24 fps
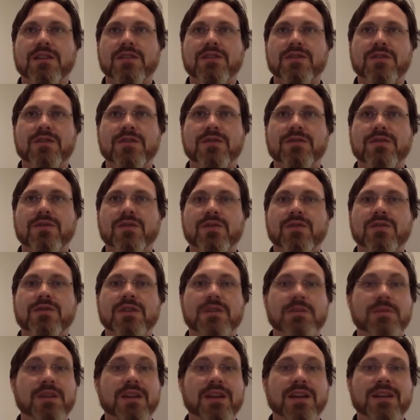
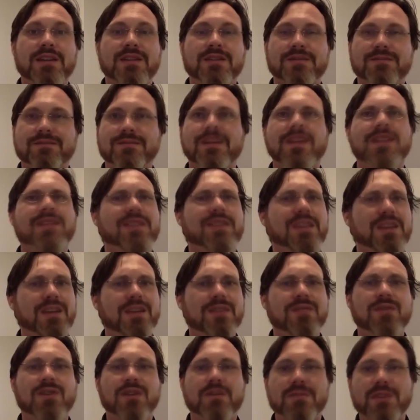2488. Thank
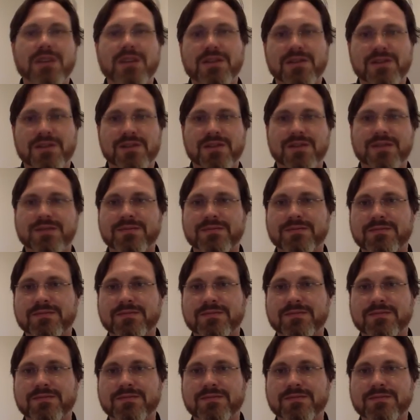you very much.